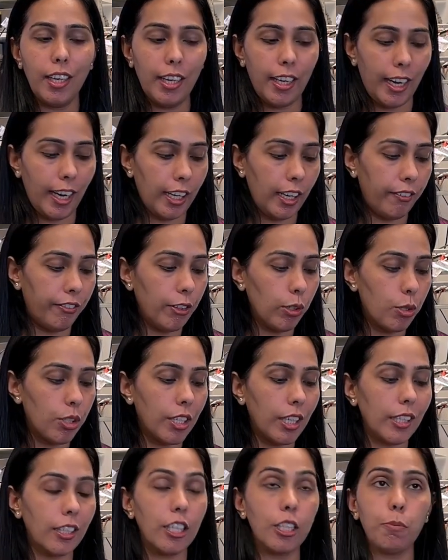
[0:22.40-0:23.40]
And if you
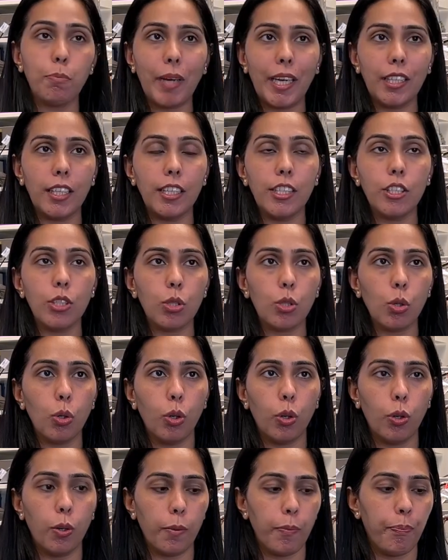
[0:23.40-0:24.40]
see this panel is
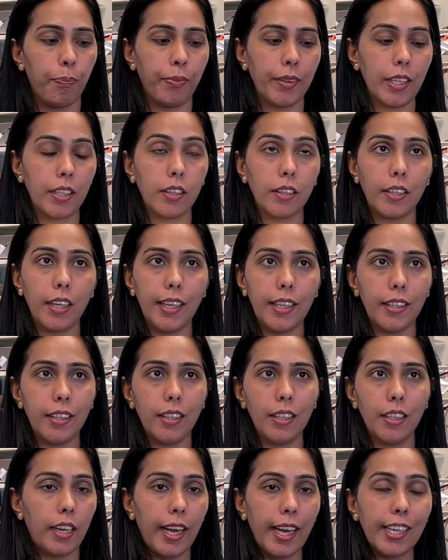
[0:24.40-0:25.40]
so
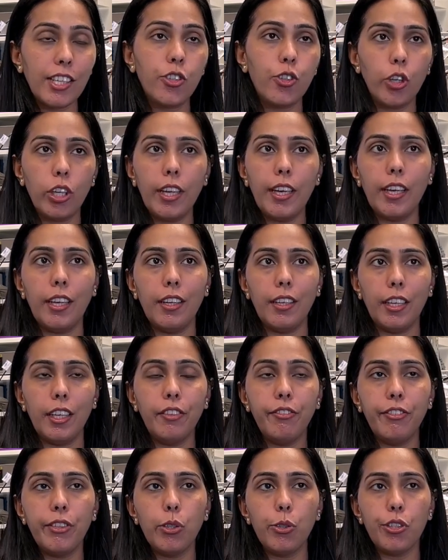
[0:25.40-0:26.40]
thin, actually
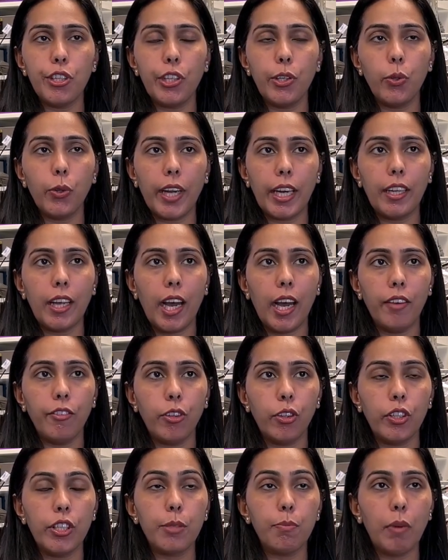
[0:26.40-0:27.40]
in future you can have
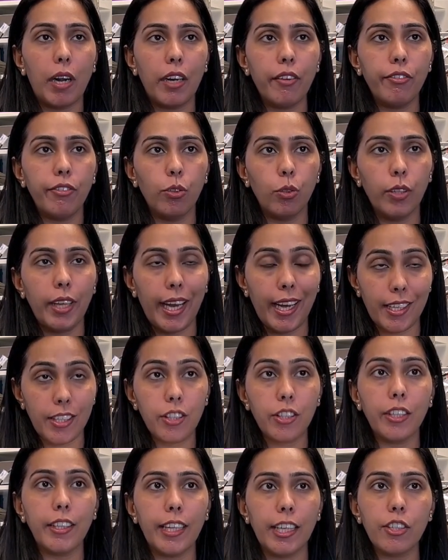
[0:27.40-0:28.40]
your smartphone
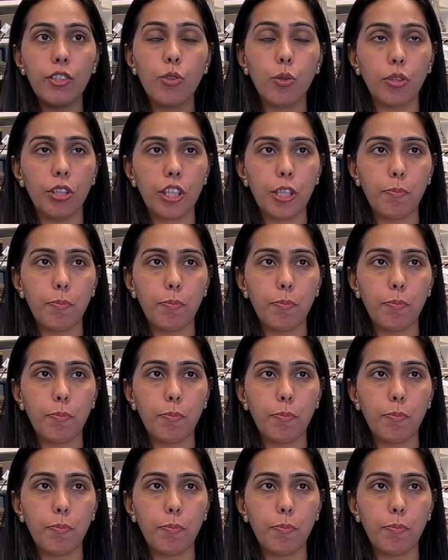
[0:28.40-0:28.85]
as thin as to this